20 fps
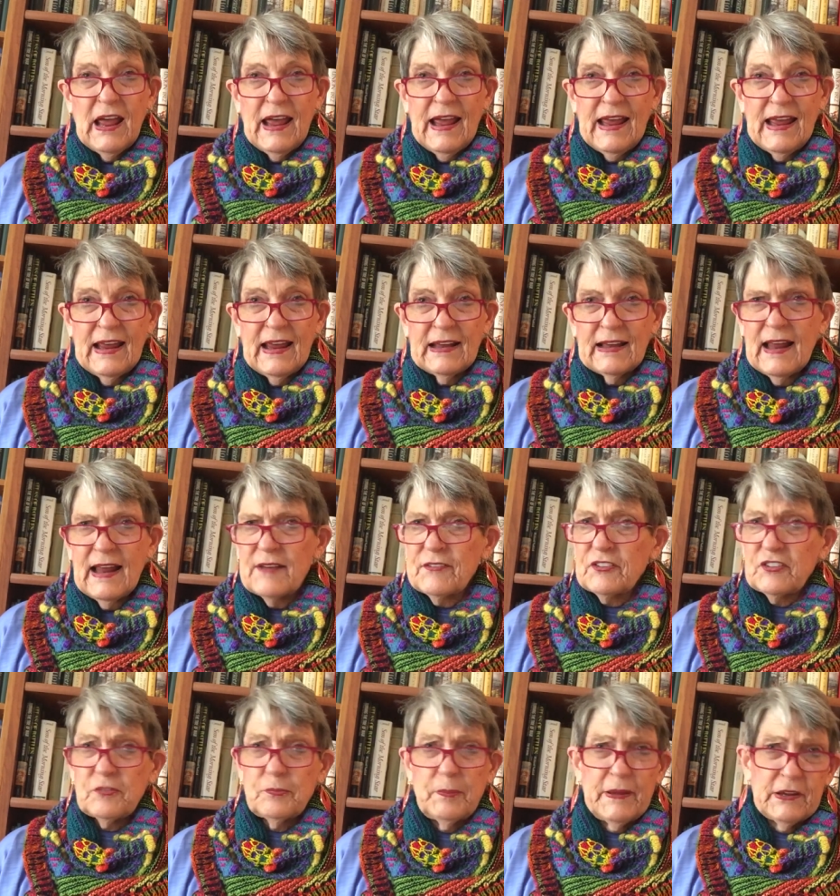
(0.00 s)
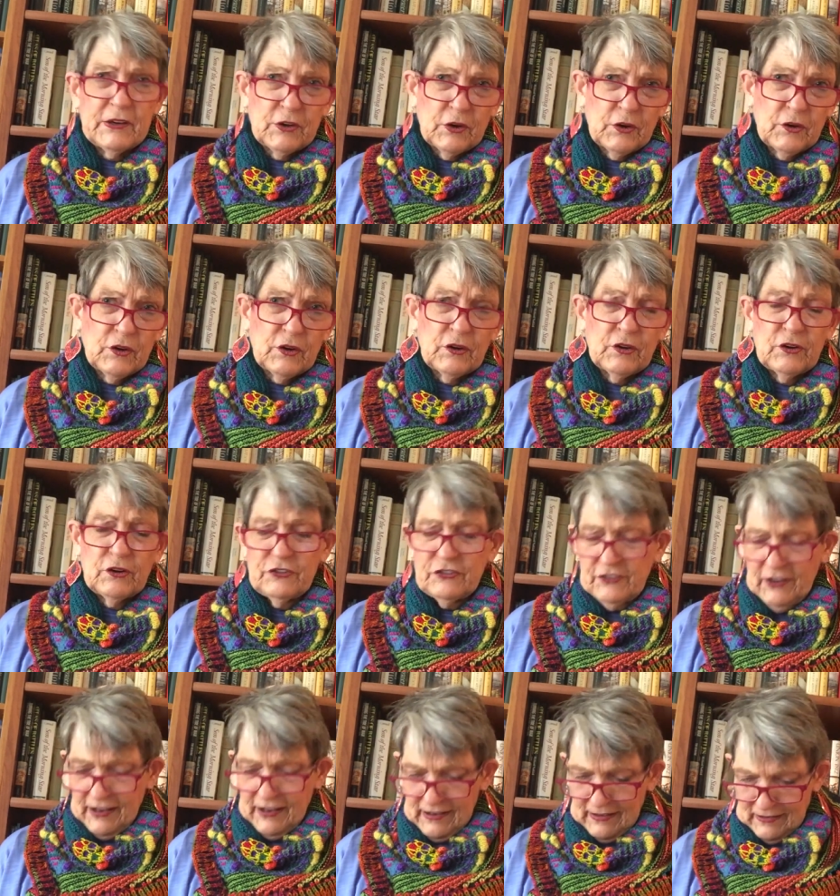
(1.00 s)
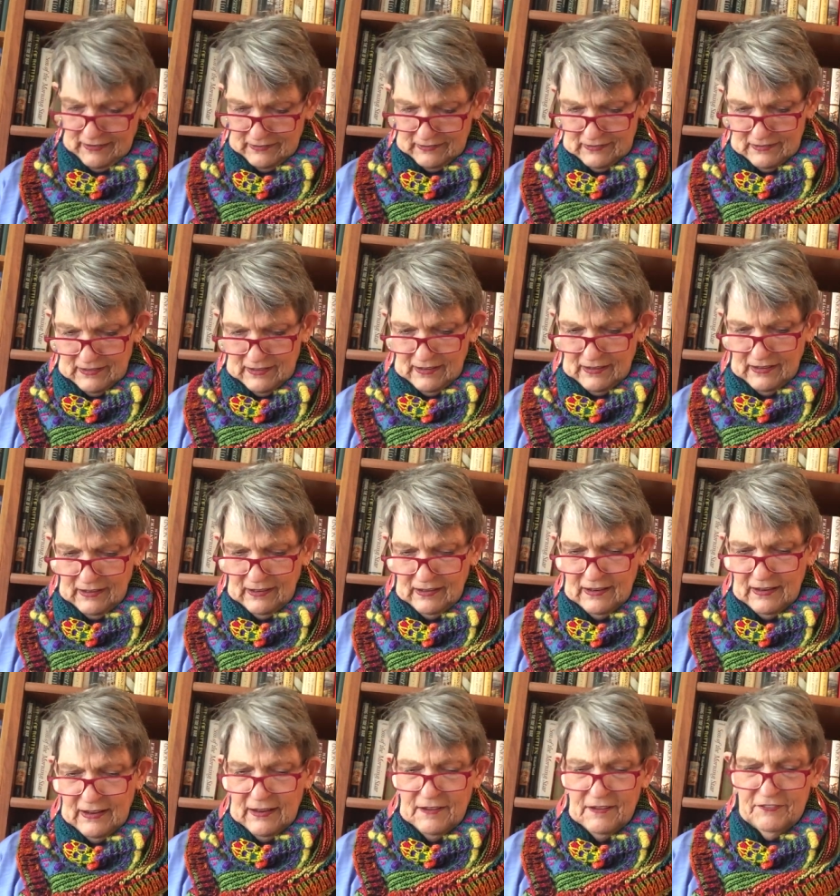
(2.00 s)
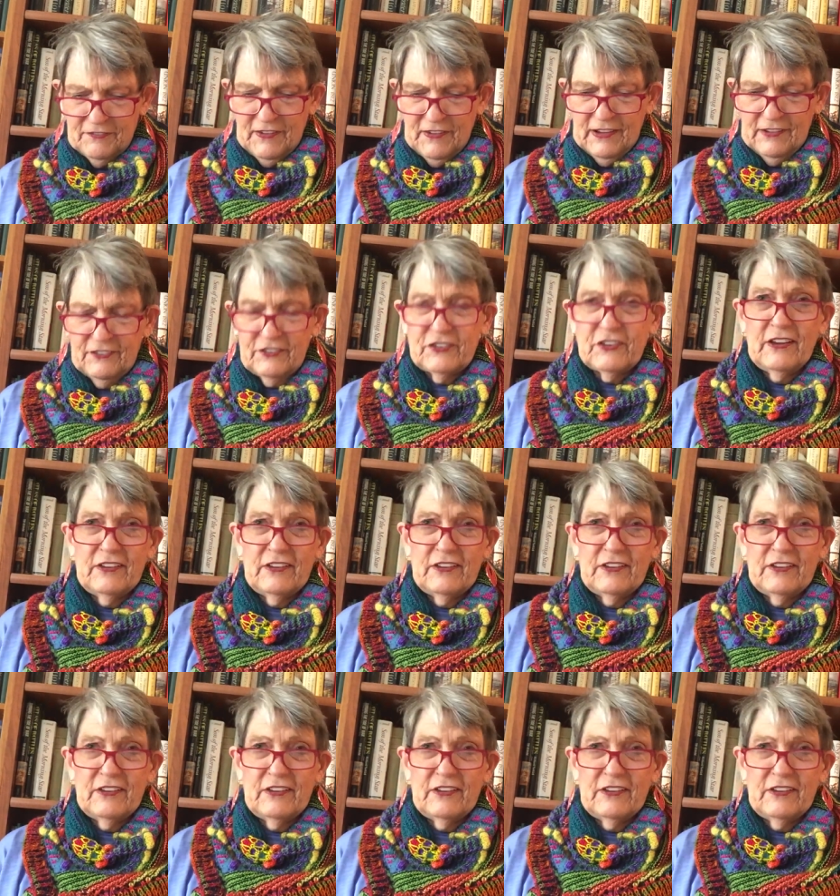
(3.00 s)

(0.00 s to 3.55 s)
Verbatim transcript: and have speakers and uh, events.